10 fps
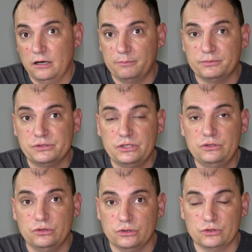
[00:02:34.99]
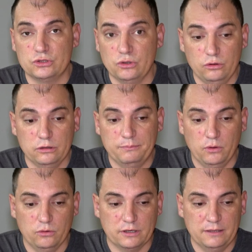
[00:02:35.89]
I proceed to install the
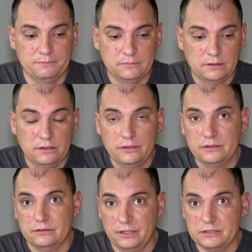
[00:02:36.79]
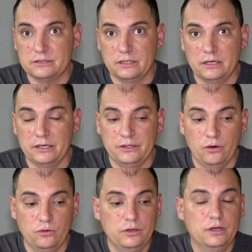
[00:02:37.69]
program. Next thing I
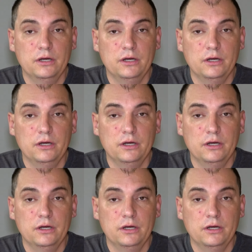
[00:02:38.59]
know,